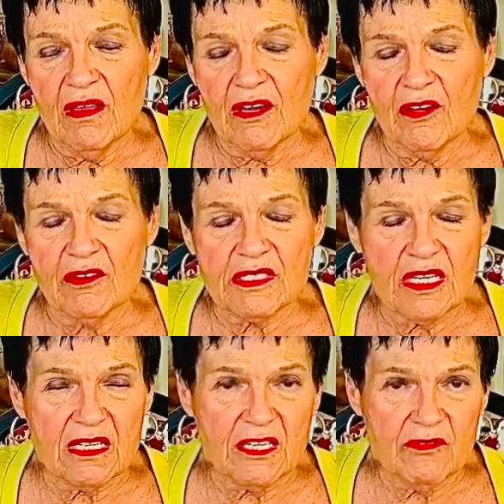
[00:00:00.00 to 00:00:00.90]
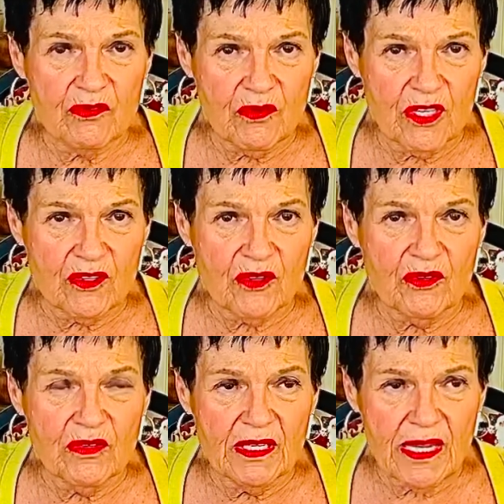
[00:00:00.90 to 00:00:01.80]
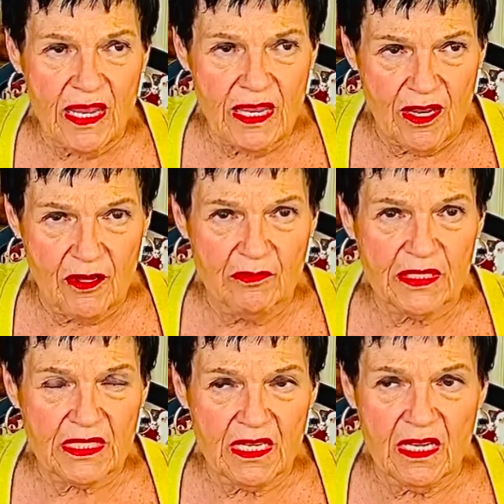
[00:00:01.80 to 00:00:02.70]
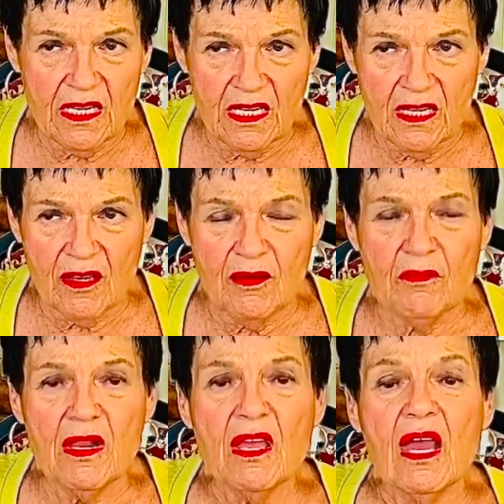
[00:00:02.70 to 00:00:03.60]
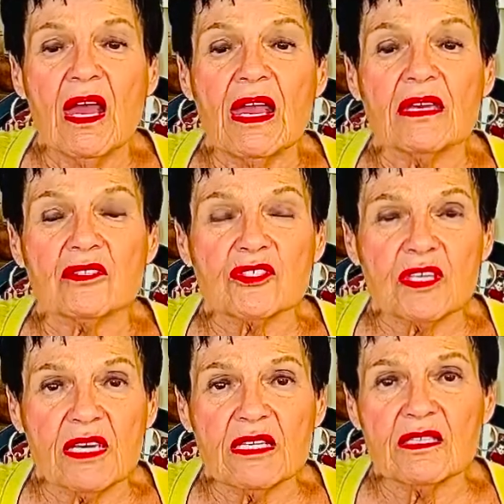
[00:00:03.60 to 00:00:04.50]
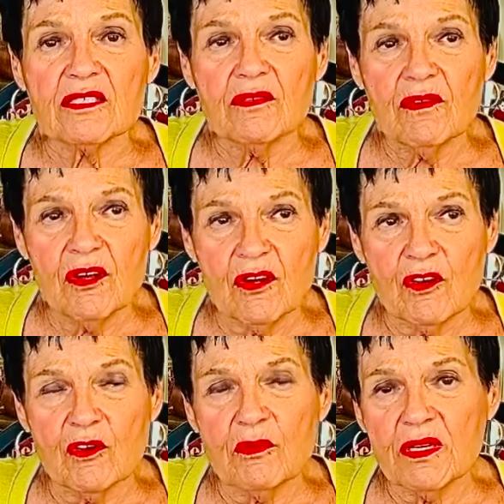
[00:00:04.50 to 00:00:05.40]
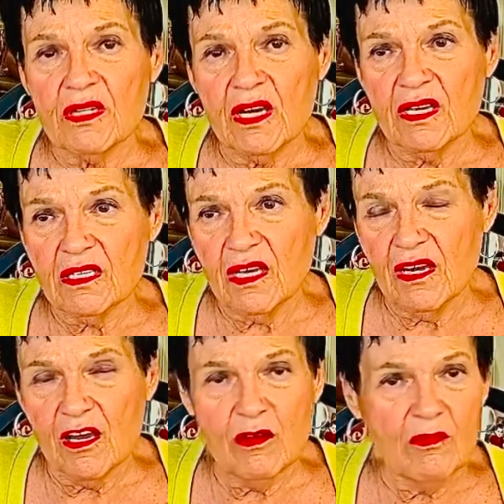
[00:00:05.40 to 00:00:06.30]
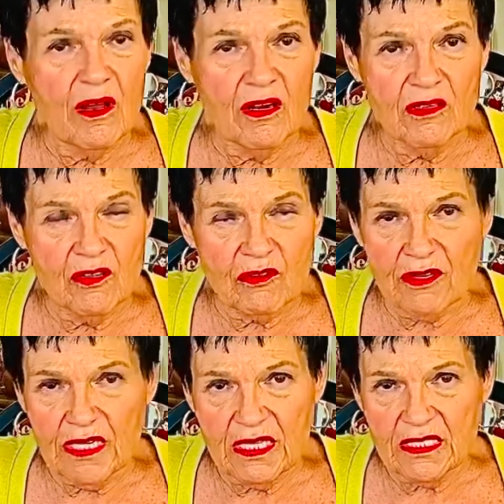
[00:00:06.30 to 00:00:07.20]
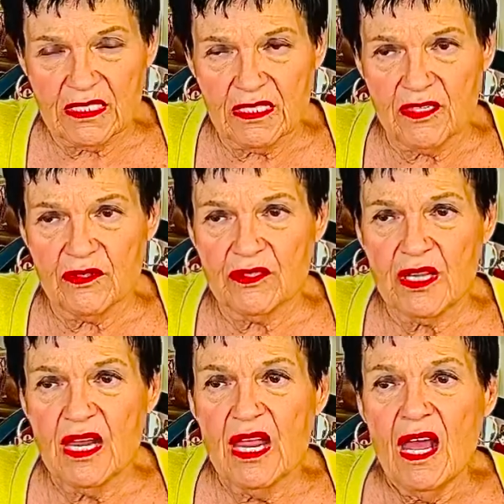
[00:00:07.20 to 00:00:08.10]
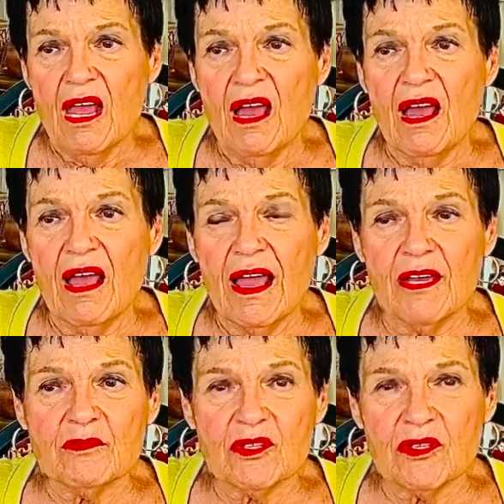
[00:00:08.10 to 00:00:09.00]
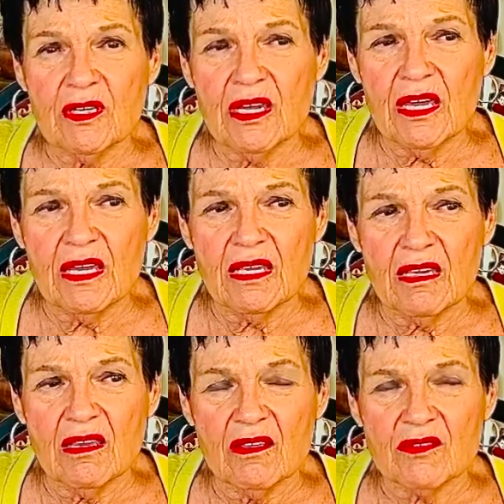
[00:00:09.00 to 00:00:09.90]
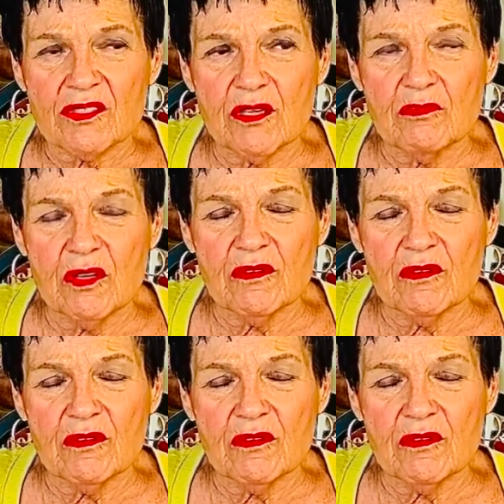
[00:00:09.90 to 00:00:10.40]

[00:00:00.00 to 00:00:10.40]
our executive director, Cam, C-A-M, at shadesofhope.com, all lowercase letters. I'm doing some